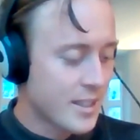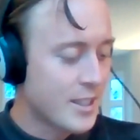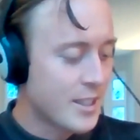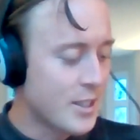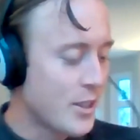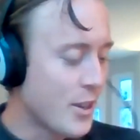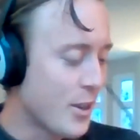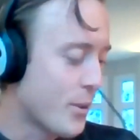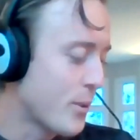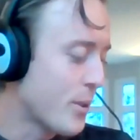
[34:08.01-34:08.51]

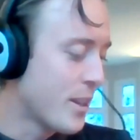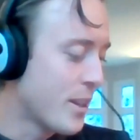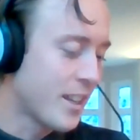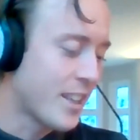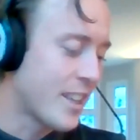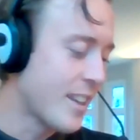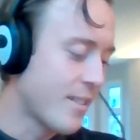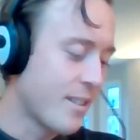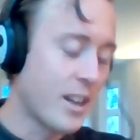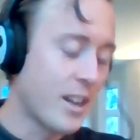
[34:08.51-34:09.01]
you know,
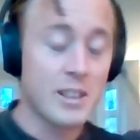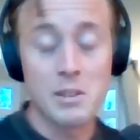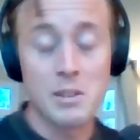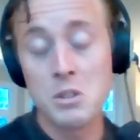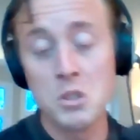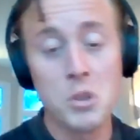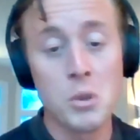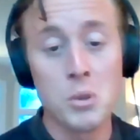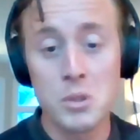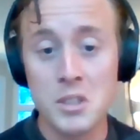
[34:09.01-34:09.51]
I
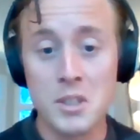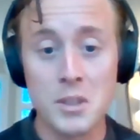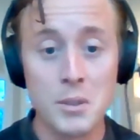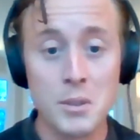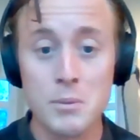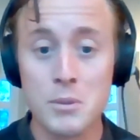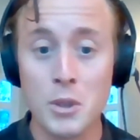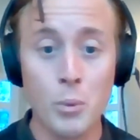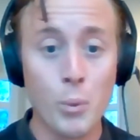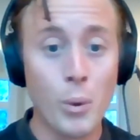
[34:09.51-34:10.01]
can talk to,
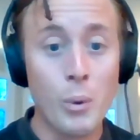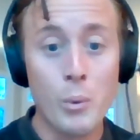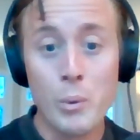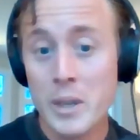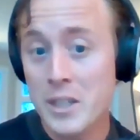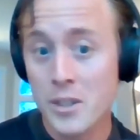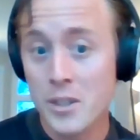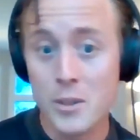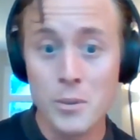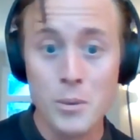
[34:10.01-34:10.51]
to what we
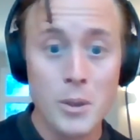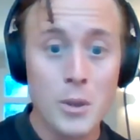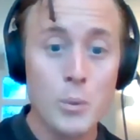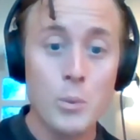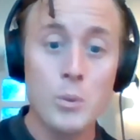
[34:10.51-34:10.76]
do.